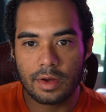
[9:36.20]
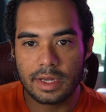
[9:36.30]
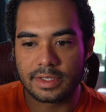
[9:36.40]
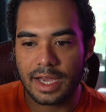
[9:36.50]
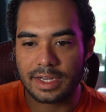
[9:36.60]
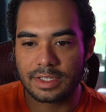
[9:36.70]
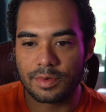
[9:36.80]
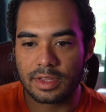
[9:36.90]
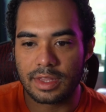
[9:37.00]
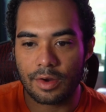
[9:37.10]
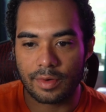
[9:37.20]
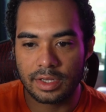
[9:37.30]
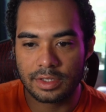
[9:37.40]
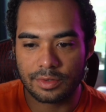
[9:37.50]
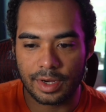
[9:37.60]
is actually within that
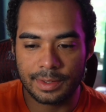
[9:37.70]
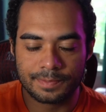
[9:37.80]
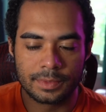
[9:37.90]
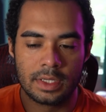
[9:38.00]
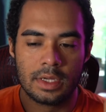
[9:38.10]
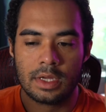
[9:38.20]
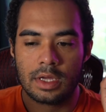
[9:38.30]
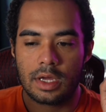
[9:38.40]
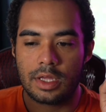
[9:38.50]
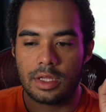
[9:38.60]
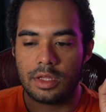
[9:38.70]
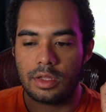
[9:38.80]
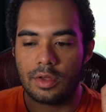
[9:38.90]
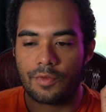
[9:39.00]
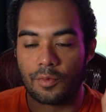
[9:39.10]
range, right?
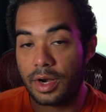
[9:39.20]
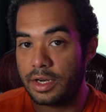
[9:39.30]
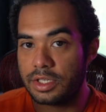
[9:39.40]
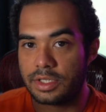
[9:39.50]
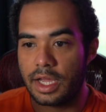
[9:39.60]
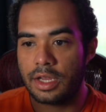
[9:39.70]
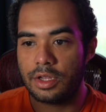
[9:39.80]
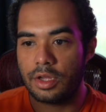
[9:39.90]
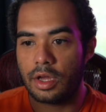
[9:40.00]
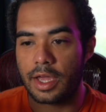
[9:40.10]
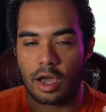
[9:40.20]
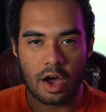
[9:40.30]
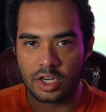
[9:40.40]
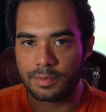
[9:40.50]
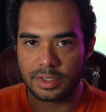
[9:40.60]
From what I understand, like
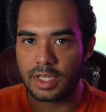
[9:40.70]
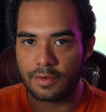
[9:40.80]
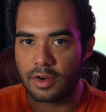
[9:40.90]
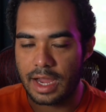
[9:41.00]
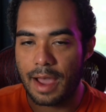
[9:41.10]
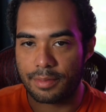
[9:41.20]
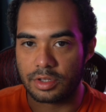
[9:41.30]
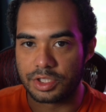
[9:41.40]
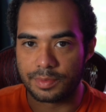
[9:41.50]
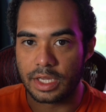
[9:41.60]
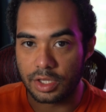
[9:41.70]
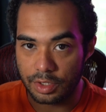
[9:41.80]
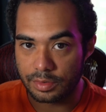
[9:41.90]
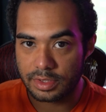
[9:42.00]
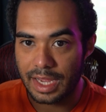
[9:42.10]
100% of your capital is being
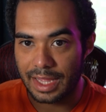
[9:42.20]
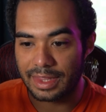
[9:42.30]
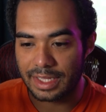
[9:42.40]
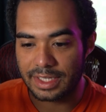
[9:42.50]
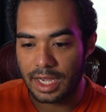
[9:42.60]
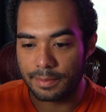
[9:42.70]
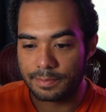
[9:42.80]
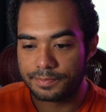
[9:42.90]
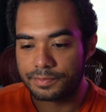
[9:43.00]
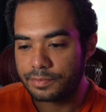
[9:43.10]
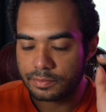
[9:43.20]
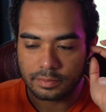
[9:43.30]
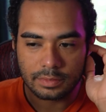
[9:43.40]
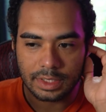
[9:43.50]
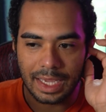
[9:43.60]
used at that time.
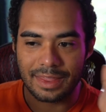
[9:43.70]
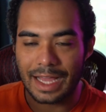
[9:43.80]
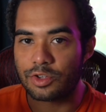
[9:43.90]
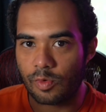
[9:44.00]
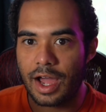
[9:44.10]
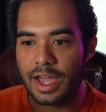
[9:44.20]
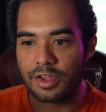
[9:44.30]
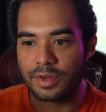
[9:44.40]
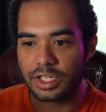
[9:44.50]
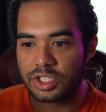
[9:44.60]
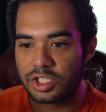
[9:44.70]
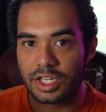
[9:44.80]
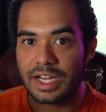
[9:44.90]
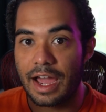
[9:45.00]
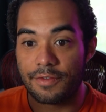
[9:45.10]
And that's why you get
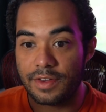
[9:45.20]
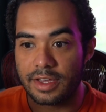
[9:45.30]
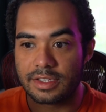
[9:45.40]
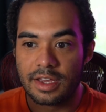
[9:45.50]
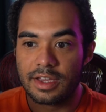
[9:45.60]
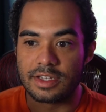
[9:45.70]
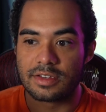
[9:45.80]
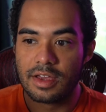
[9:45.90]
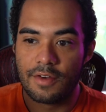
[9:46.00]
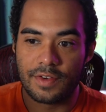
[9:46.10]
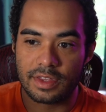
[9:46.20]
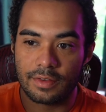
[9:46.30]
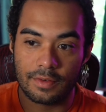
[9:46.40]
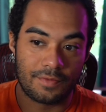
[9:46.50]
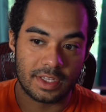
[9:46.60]
such high fees, because
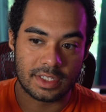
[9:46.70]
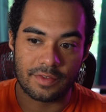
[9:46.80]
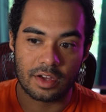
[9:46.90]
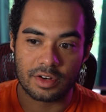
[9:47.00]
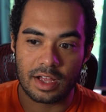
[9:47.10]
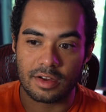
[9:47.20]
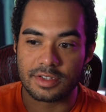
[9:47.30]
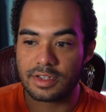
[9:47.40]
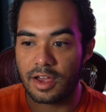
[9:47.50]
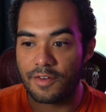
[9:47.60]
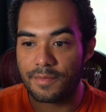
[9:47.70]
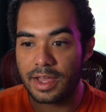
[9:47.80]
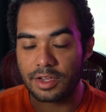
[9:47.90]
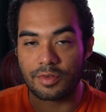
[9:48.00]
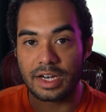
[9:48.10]
$5,700 of my
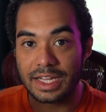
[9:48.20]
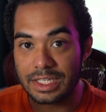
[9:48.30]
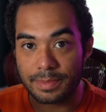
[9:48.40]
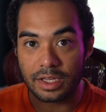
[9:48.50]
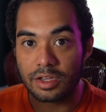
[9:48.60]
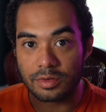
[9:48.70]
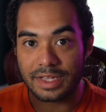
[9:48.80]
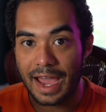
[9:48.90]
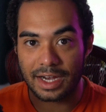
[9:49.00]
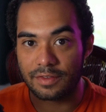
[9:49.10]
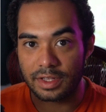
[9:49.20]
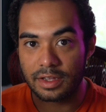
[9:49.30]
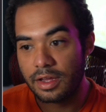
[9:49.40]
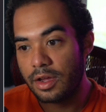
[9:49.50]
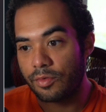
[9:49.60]
liquidity is being used actively.
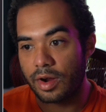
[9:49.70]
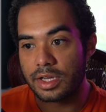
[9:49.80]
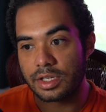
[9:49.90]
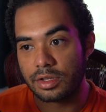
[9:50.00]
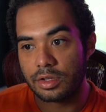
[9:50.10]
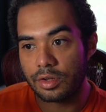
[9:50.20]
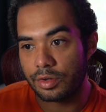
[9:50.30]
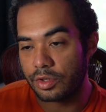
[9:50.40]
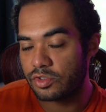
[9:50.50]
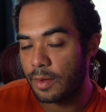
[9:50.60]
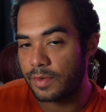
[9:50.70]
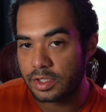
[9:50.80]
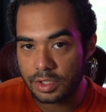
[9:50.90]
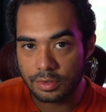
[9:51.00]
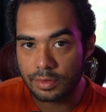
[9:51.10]
Whereas in Uniswap
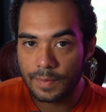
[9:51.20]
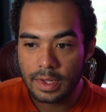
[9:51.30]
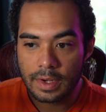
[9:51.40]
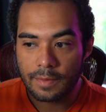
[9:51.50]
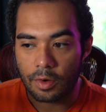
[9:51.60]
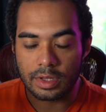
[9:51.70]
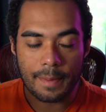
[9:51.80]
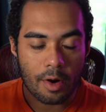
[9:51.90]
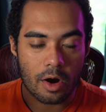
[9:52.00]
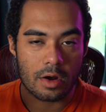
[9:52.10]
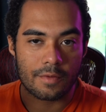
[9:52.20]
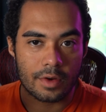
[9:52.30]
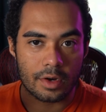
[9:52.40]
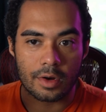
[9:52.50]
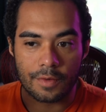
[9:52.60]
V2, only part of
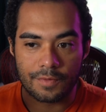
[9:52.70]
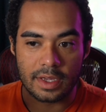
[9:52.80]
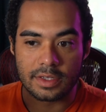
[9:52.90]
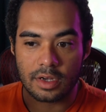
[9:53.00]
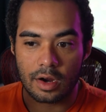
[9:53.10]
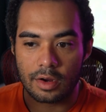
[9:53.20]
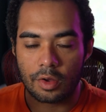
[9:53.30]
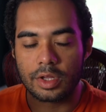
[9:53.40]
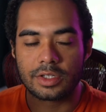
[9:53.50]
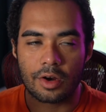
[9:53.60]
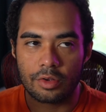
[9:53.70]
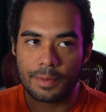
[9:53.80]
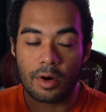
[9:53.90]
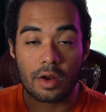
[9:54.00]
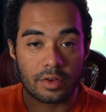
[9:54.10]
your
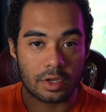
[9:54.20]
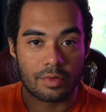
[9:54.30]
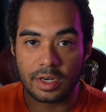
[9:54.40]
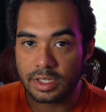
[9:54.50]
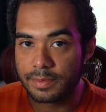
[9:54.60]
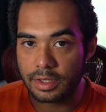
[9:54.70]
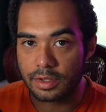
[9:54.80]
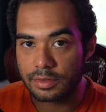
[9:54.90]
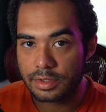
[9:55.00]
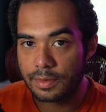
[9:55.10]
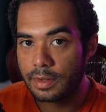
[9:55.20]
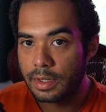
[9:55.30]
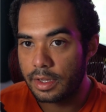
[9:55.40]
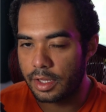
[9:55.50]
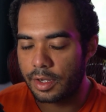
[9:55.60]
liquidity is being used,
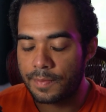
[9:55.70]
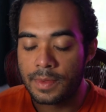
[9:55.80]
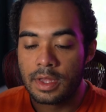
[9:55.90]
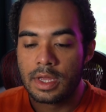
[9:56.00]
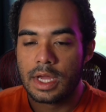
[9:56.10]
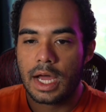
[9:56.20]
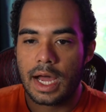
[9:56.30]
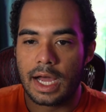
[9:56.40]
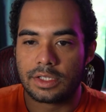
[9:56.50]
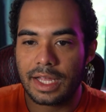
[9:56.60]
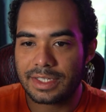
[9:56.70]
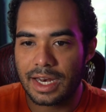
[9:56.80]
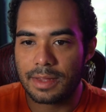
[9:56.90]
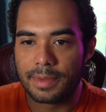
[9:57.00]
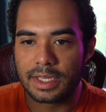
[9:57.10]
you know? So that's kind
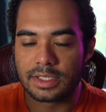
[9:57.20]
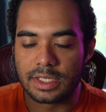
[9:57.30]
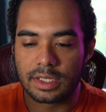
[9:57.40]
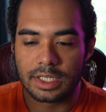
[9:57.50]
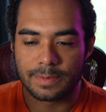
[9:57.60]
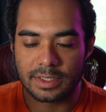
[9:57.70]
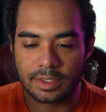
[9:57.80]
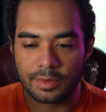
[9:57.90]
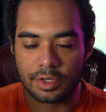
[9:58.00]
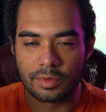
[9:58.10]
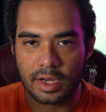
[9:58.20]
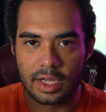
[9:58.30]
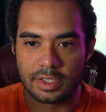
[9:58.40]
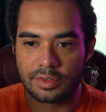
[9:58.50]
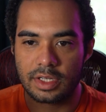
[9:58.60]
of the biggest deal, especially when you're doing concentrated